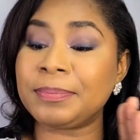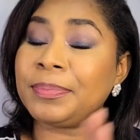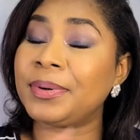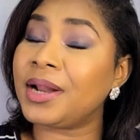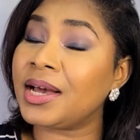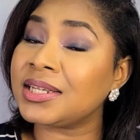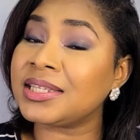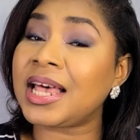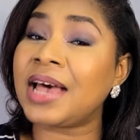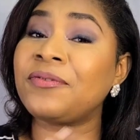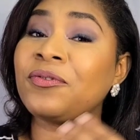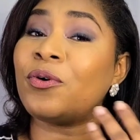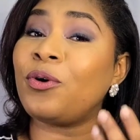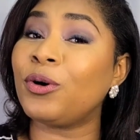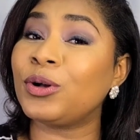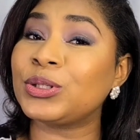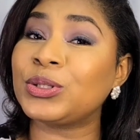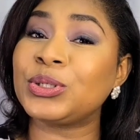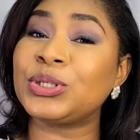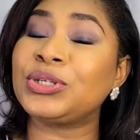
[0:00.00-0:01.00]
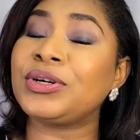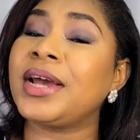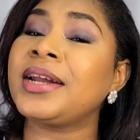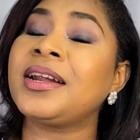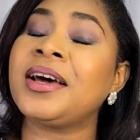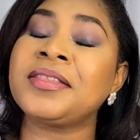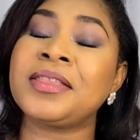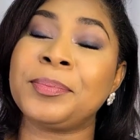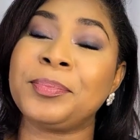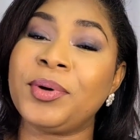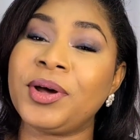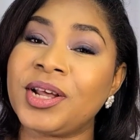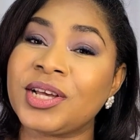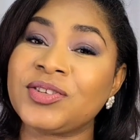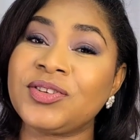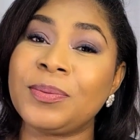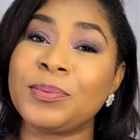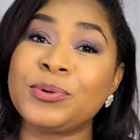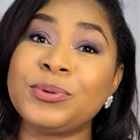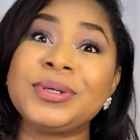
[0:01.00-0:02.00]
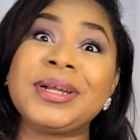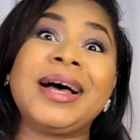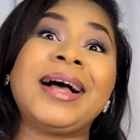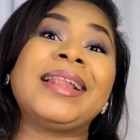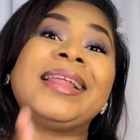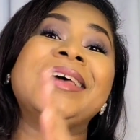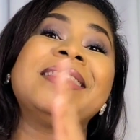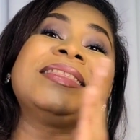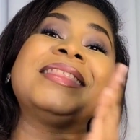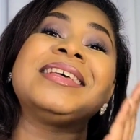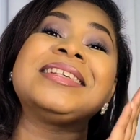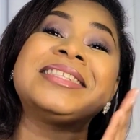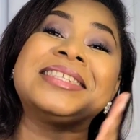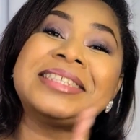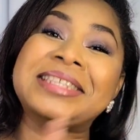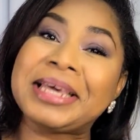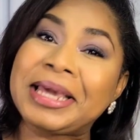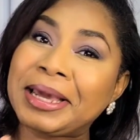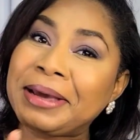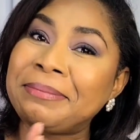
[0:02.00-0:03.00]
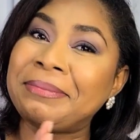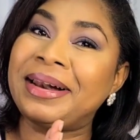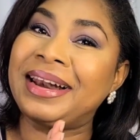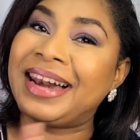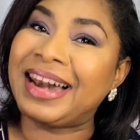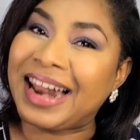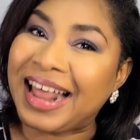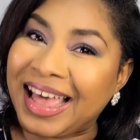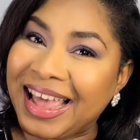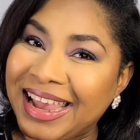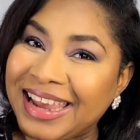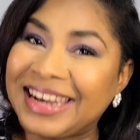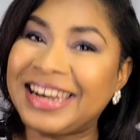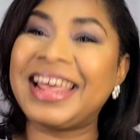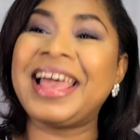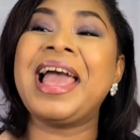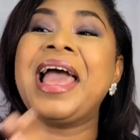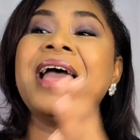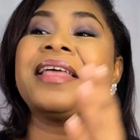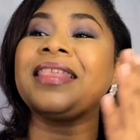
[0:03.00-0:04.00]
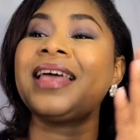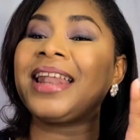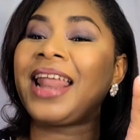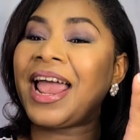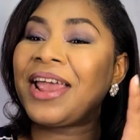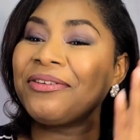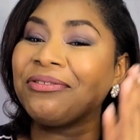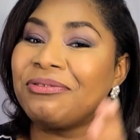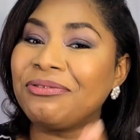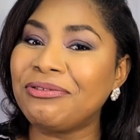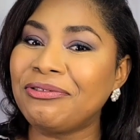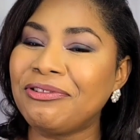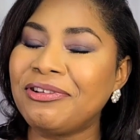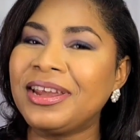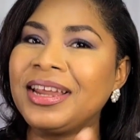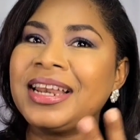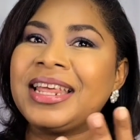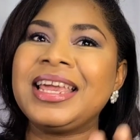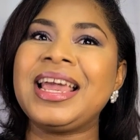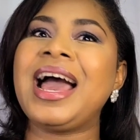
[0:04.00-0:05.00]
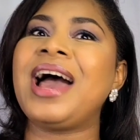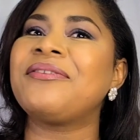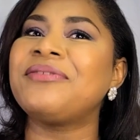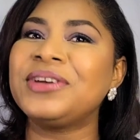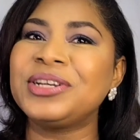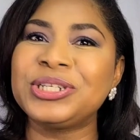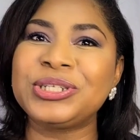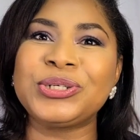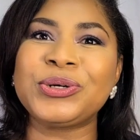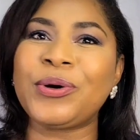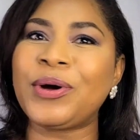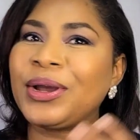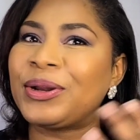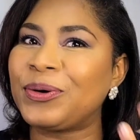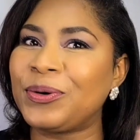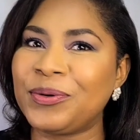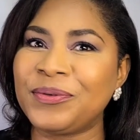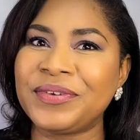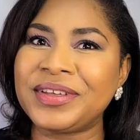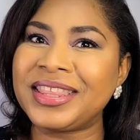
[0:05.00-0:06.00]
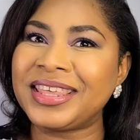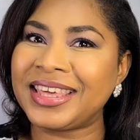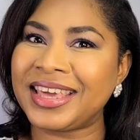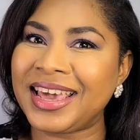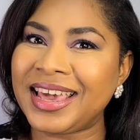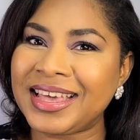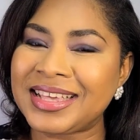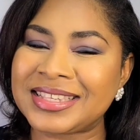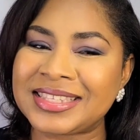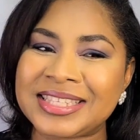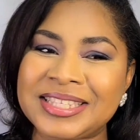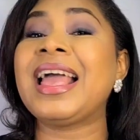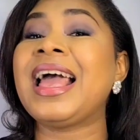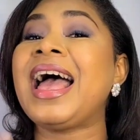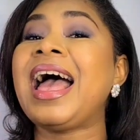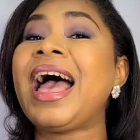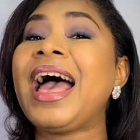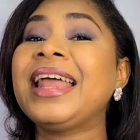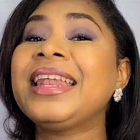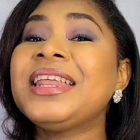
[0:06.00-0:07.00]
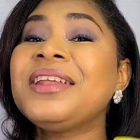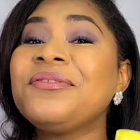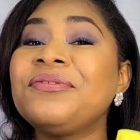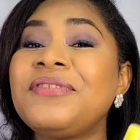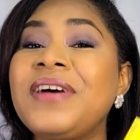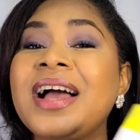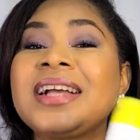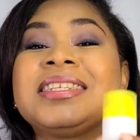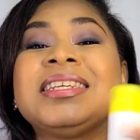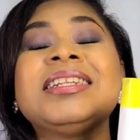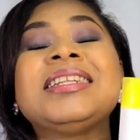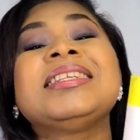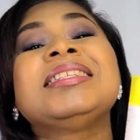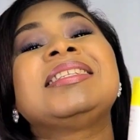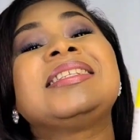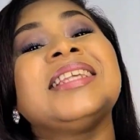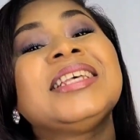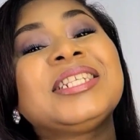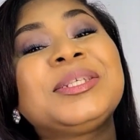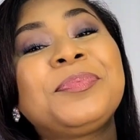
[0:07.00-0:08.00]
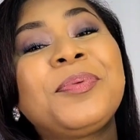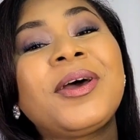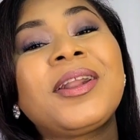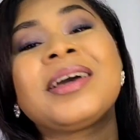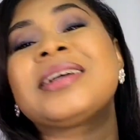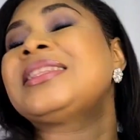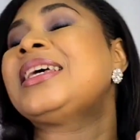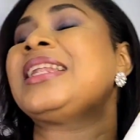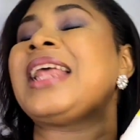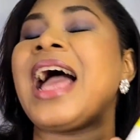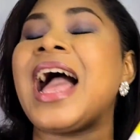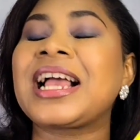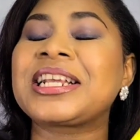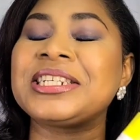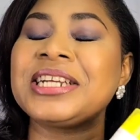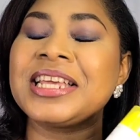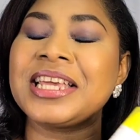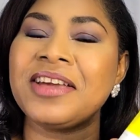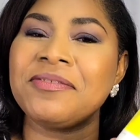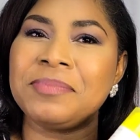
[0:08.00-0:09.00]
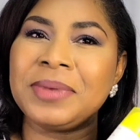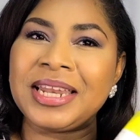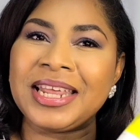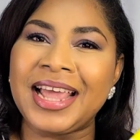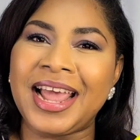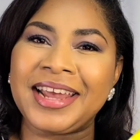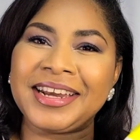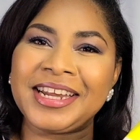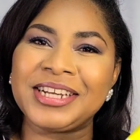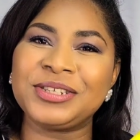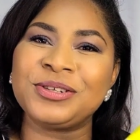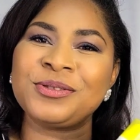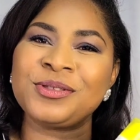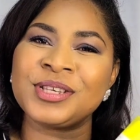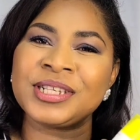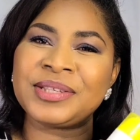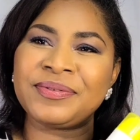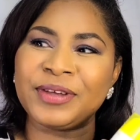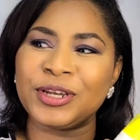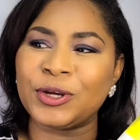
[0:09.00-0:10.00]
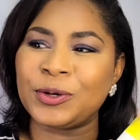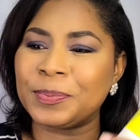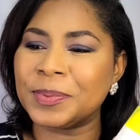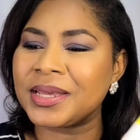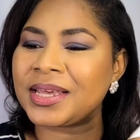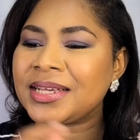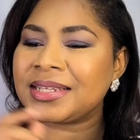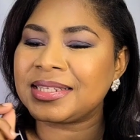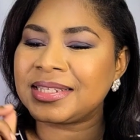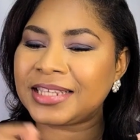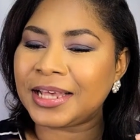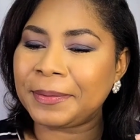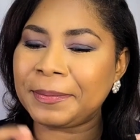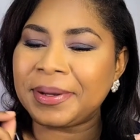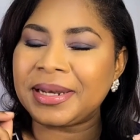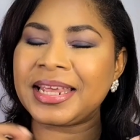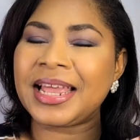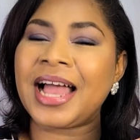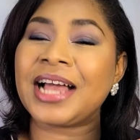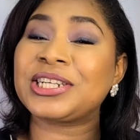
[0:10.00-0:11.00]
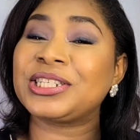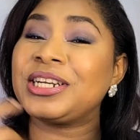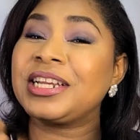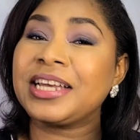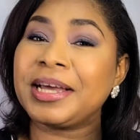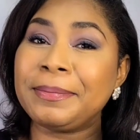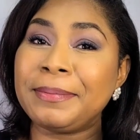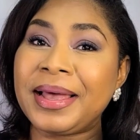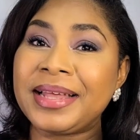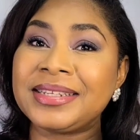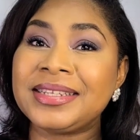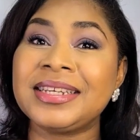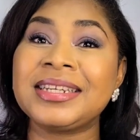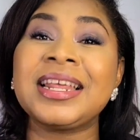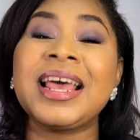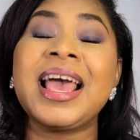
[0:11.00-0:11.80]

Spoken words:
Plus, I've also tried other products from Goodal in this same line that I really have enjoyed over the years. And in fact, it is this product that actually gave me the idea to this video because somebody actually commented